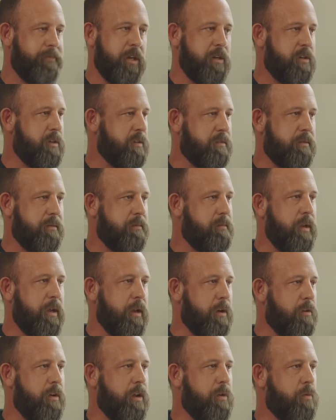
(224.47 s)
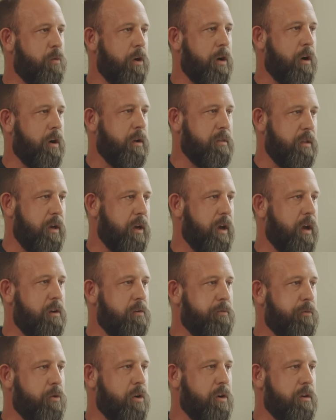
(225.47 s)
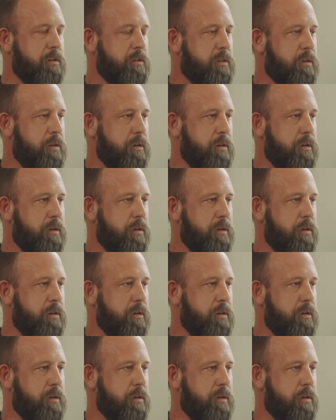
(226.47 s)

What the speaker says: it just, it didn't work, and they got divorced.